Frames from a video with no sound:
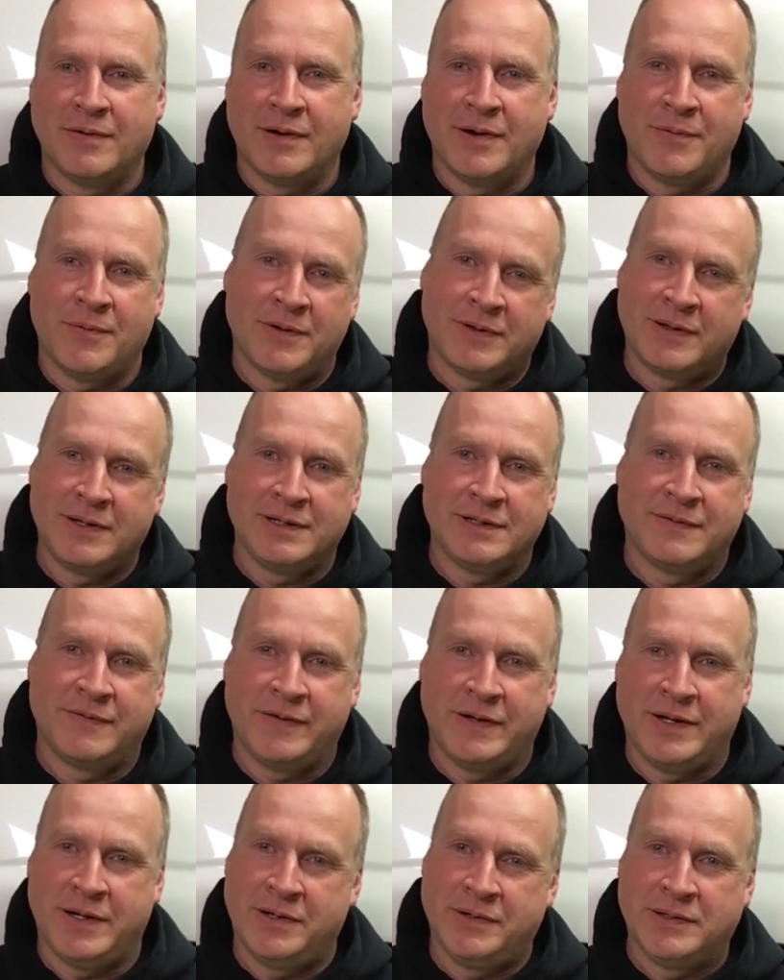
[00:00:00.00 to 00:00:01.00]
I want these
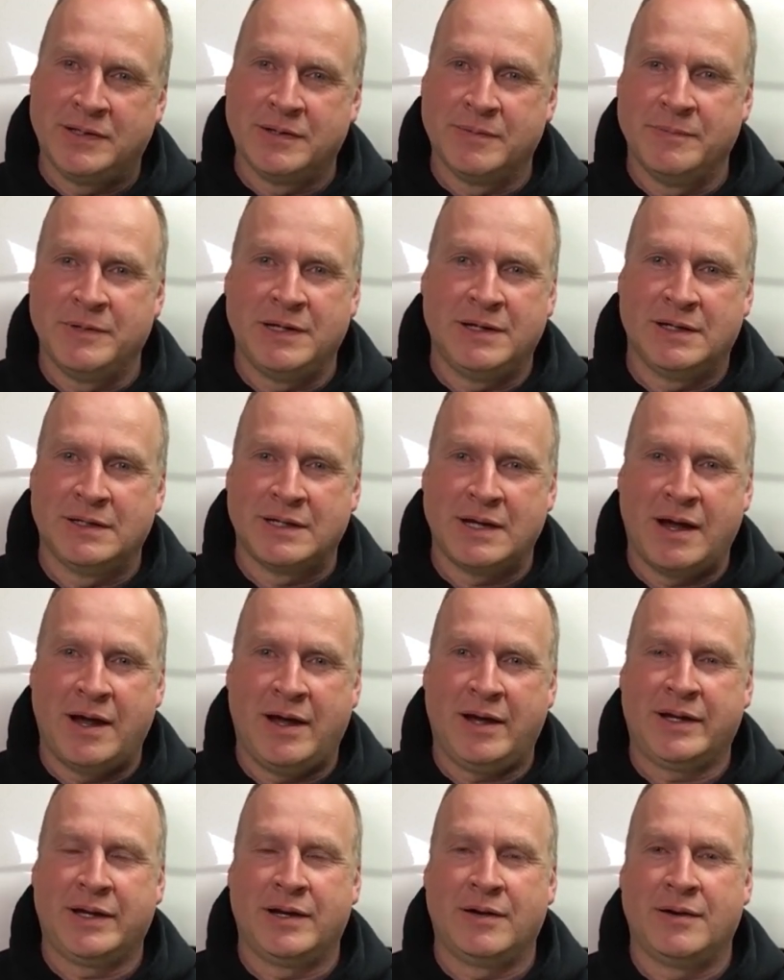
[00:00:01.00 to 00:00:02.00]
videos to be as
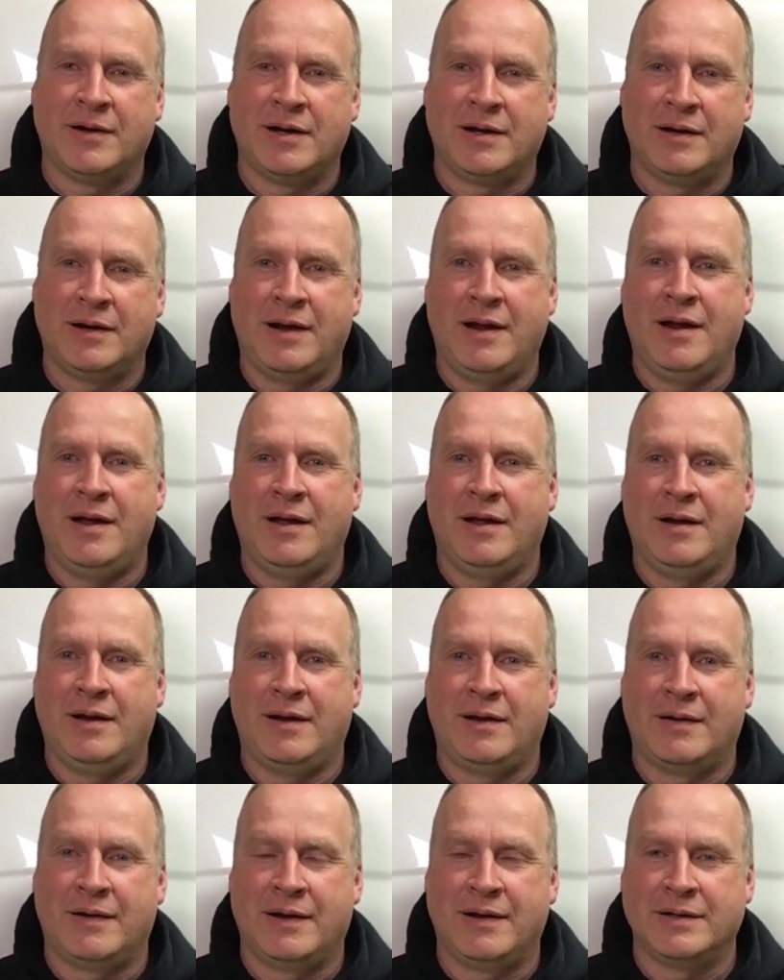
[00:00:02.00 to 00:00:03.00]
accurate
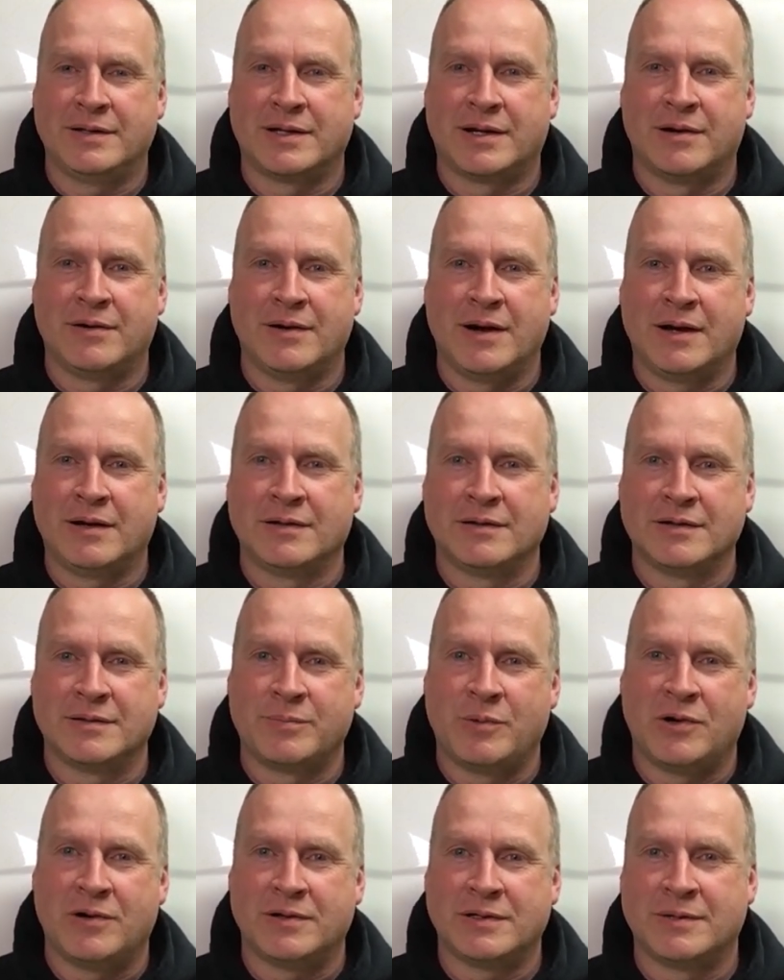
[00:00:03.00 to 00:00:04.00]
and as correct as
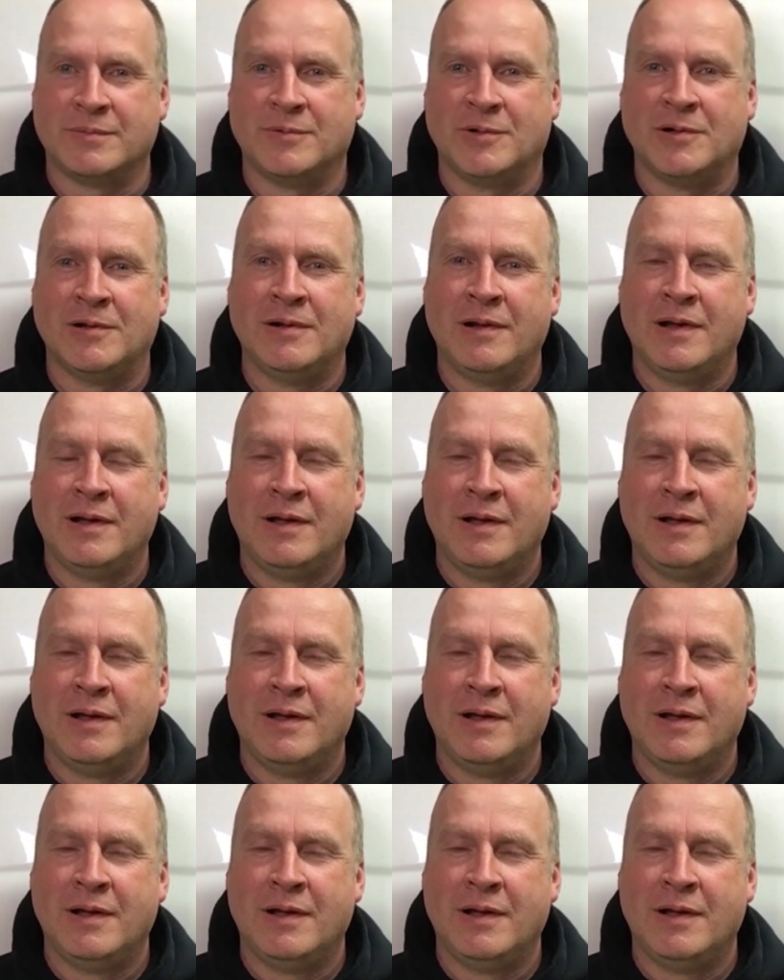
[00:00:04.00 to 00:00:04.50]
possible.